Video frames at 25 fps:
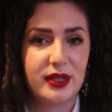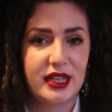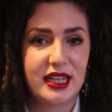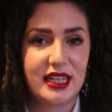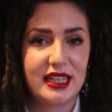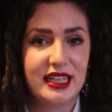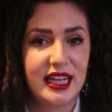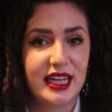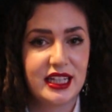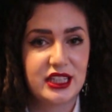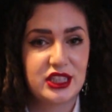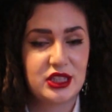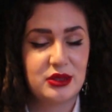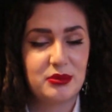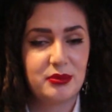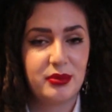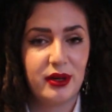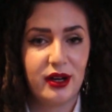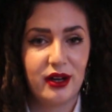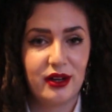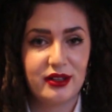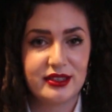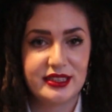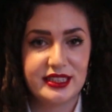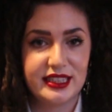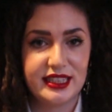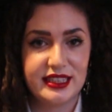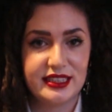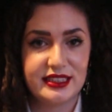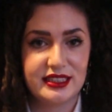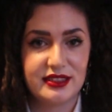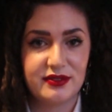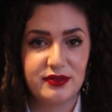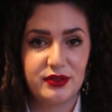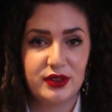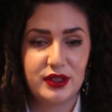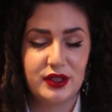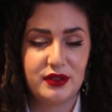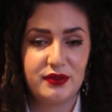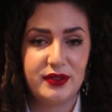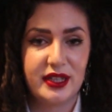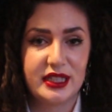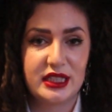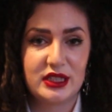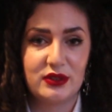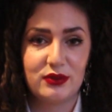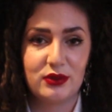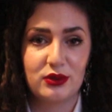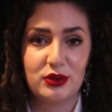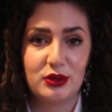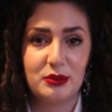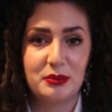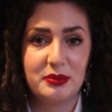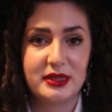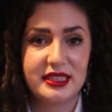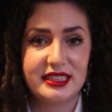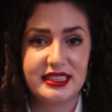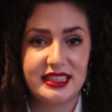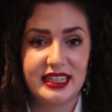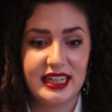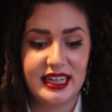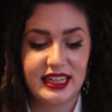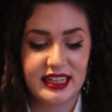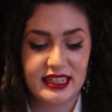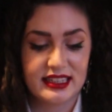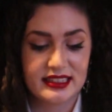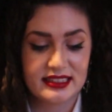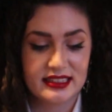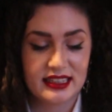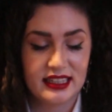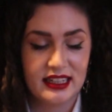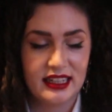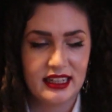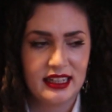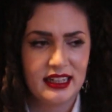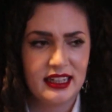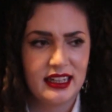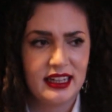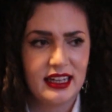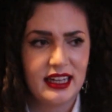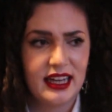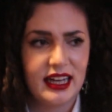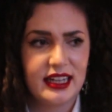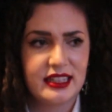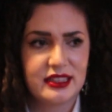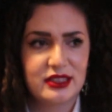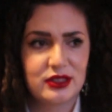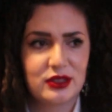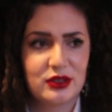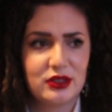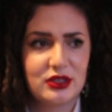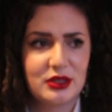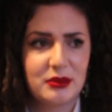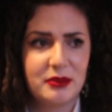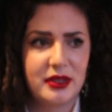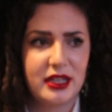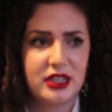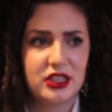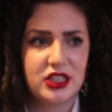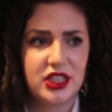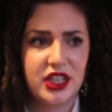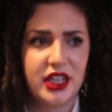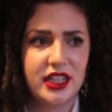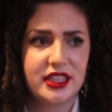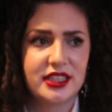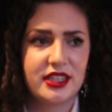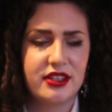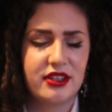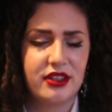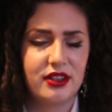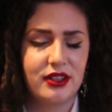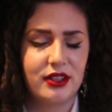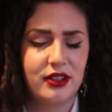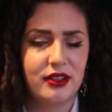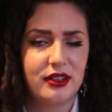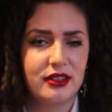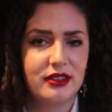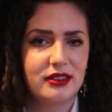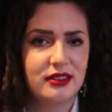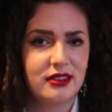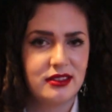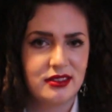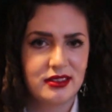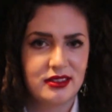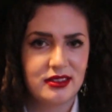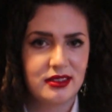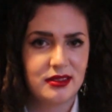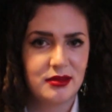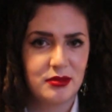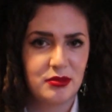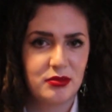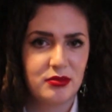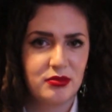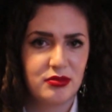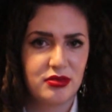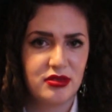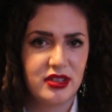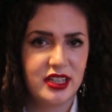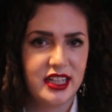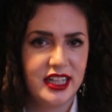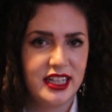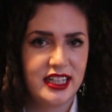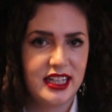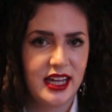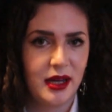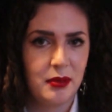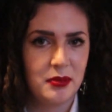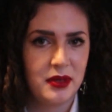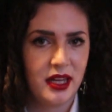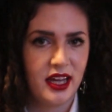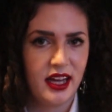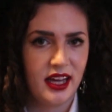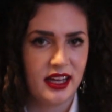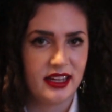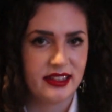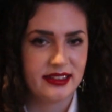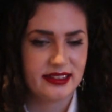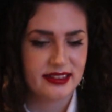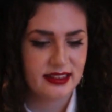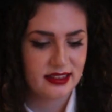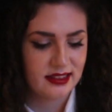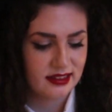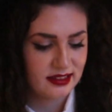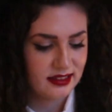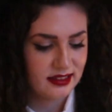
collection parties for Festival number 6, I saw some of their shirts and thought, pretty damn nice.